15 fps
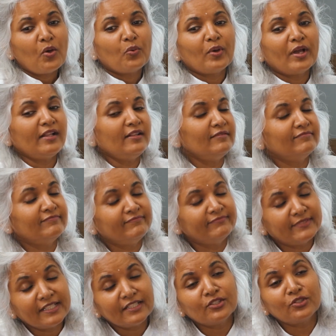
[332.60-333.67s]
Well,
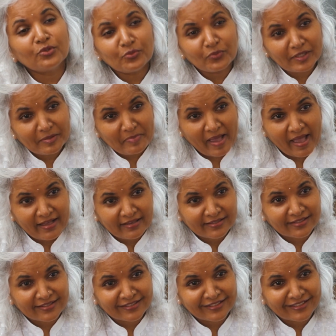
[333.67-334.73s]
this too will
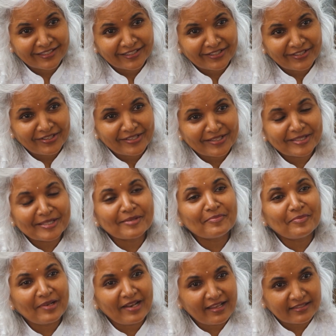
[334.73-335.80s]
pass.
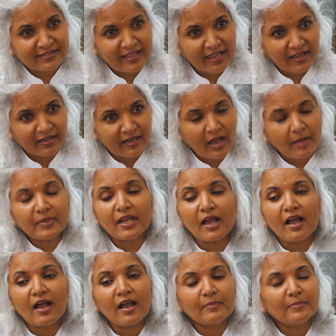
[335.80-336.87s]
Simple as that. I
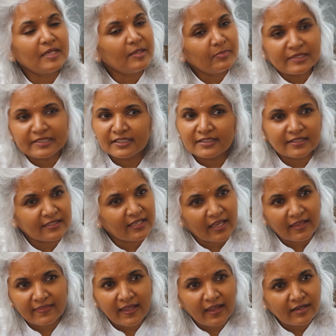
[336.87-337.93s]
mean, people just
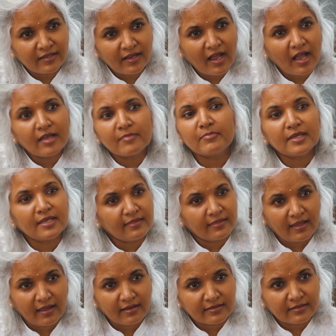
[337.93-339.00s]
say that. I mean
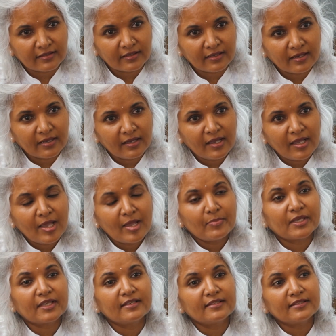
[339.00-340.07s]
that.
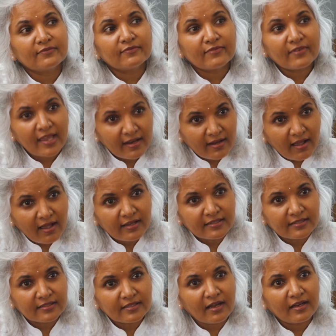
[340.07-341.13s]
Because when I
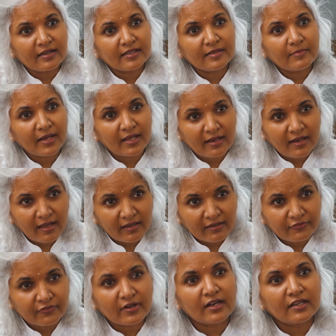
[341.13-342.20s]
started my
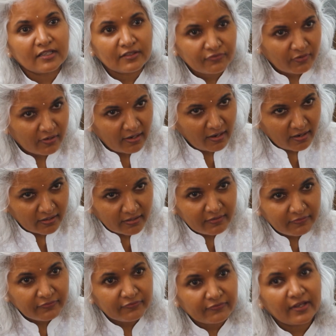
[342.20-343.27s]
life running for
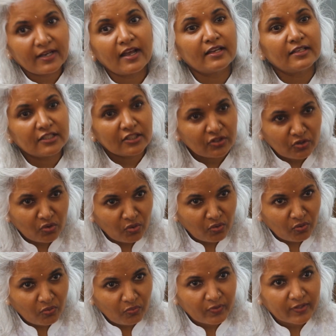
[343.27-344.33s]
life, when I didn't
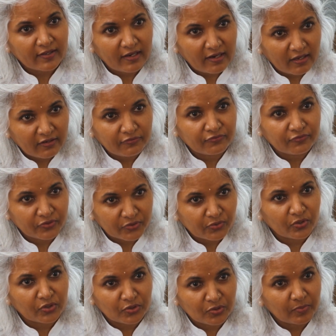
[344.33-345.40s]
know whether life was
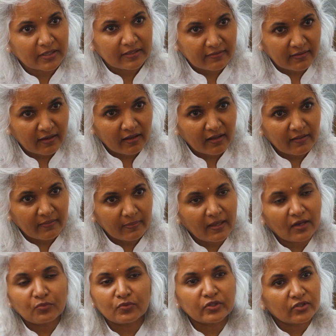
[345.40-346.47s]
going to be there,
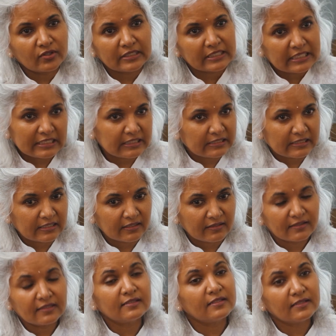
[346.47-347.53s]
that wasn't easy.
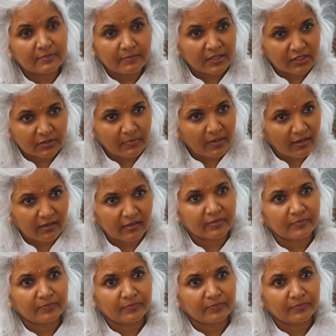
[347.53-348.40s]
This is much better.